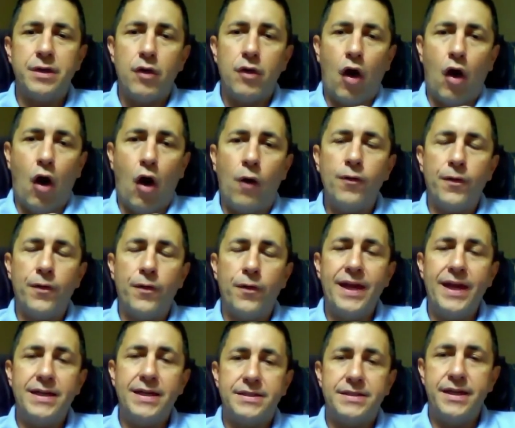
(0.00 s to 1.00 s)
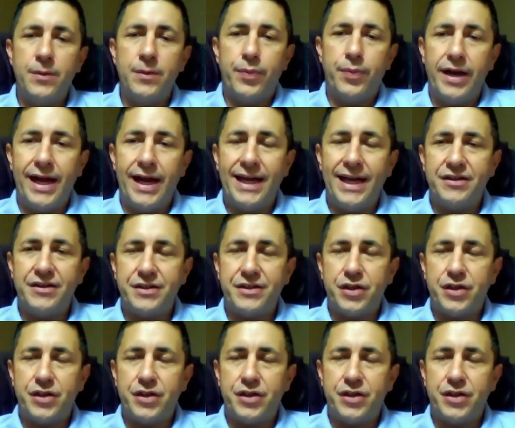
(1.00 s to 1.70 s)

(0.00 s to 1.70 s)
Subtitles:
All the things that independent agents